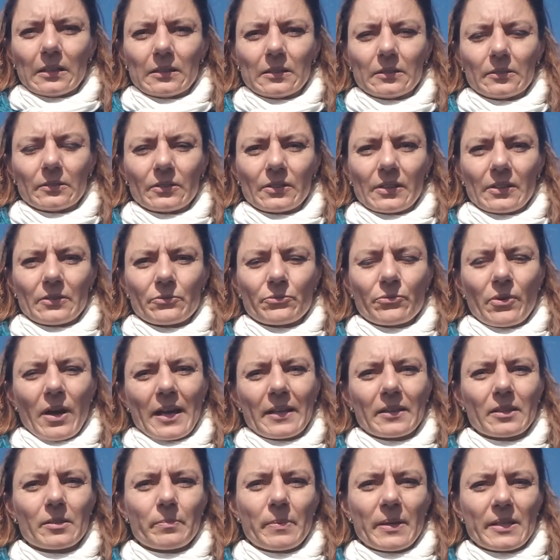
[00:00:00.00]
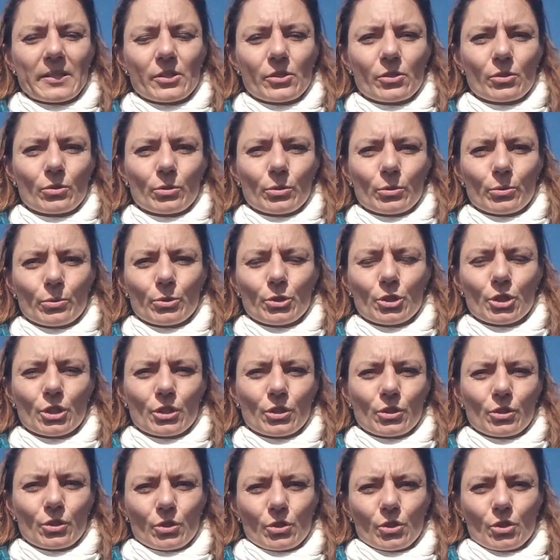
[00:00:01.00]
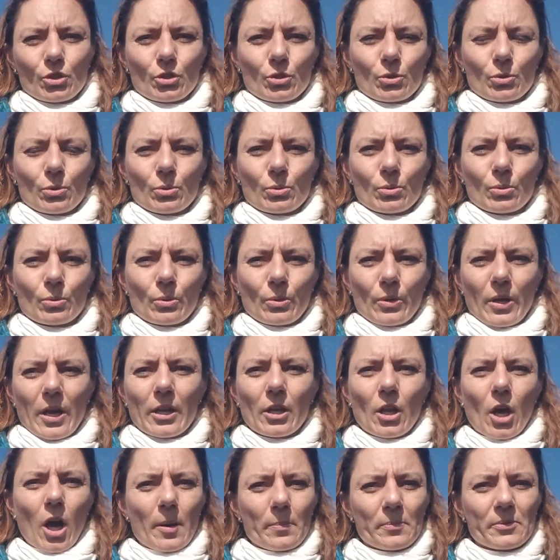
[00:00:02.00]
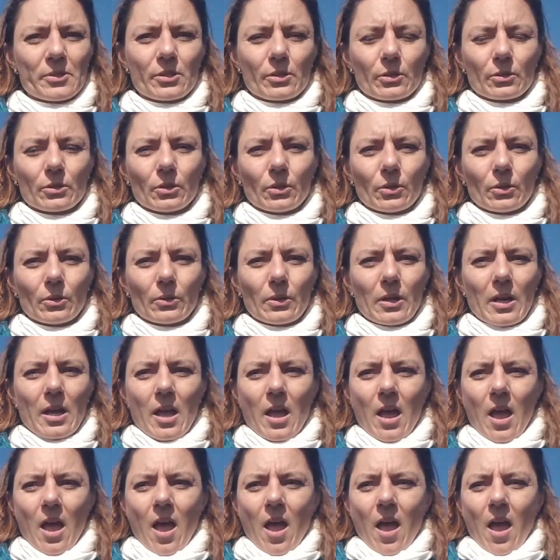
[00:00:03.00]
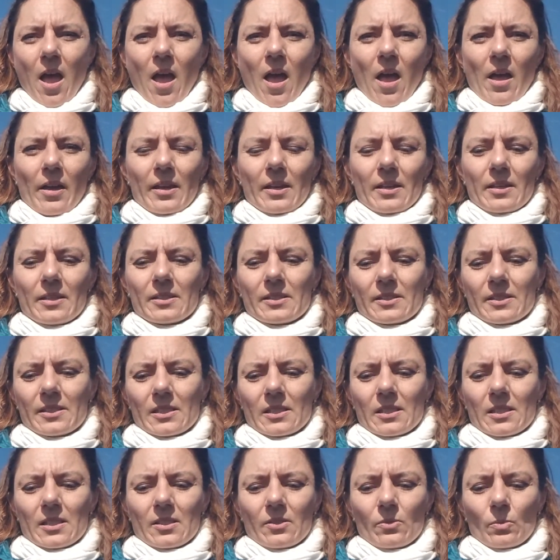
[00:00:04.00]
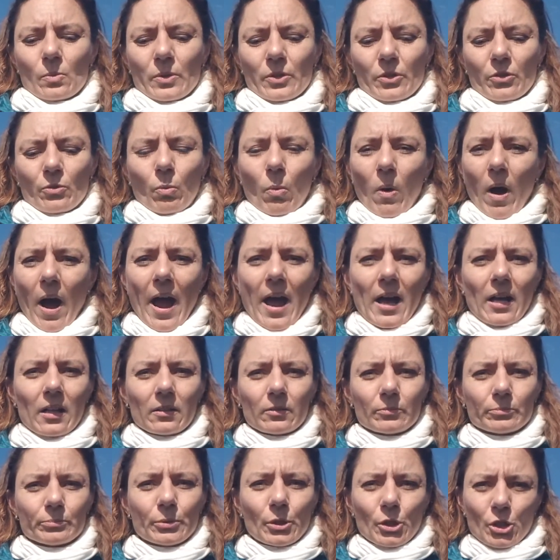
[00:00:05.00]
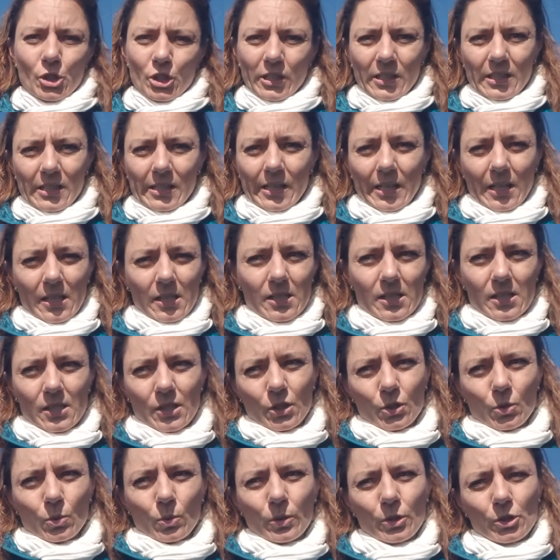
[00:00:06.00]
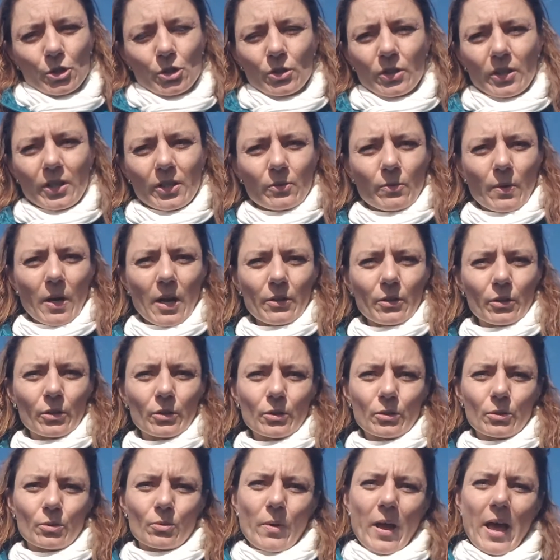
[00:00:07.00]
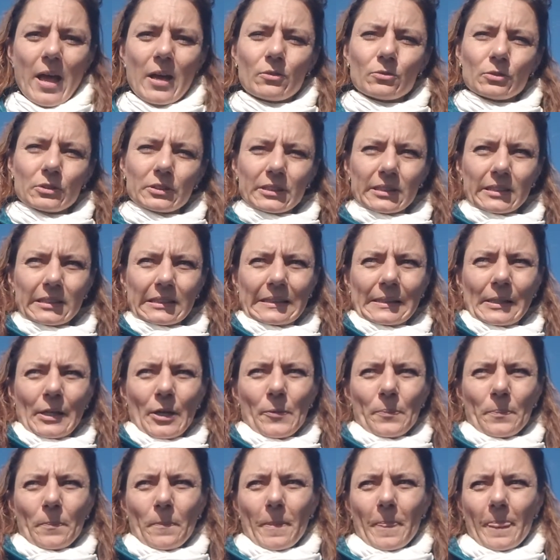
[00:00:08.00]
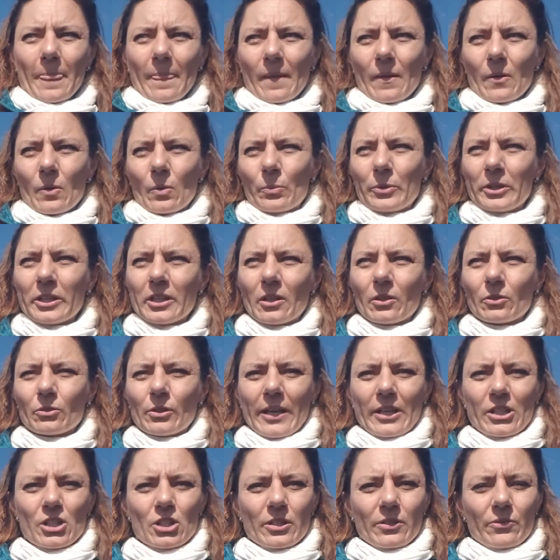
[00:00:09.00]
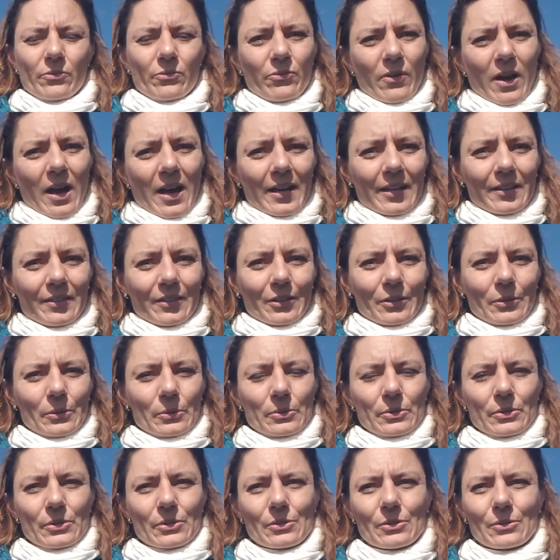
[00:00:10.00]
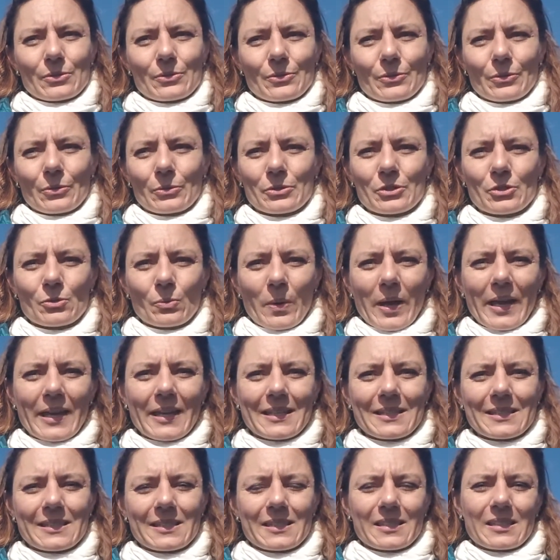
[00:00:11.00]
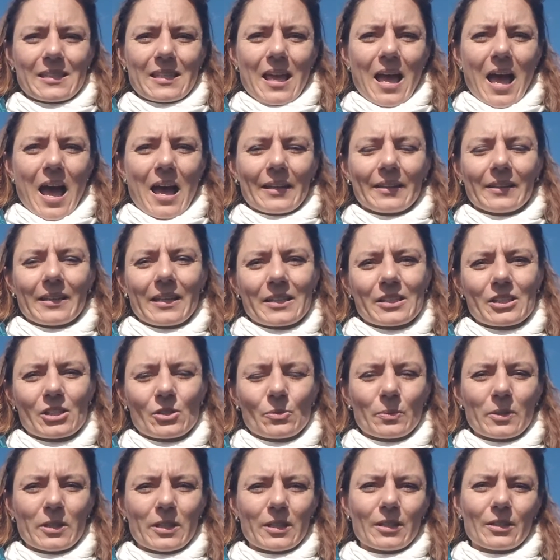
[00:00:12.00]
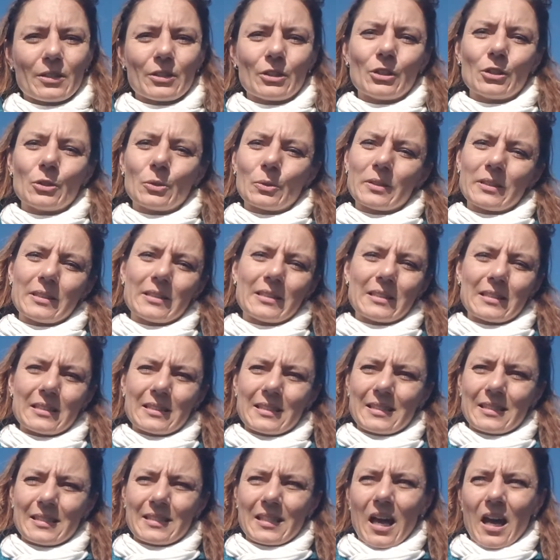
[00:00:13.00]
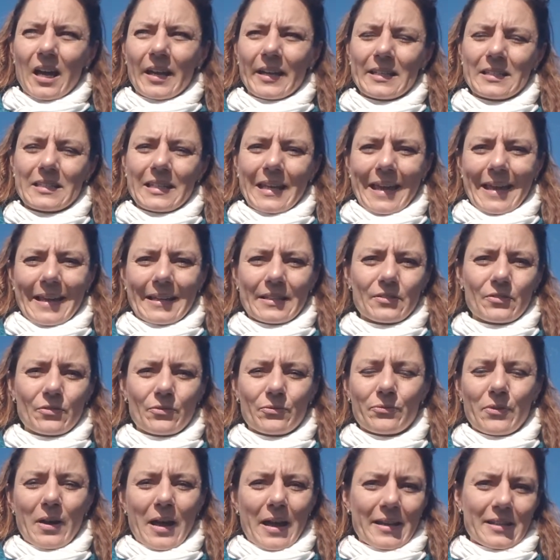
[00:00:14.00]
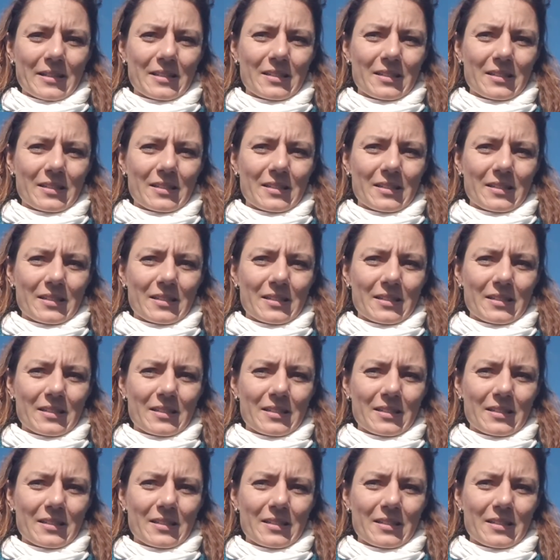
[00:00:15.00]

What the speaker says: then find the best solution to an obstacle. Is it worthwhile pushing against it, or should I rather go around it? We don't actually find those ways unless we look inside and find,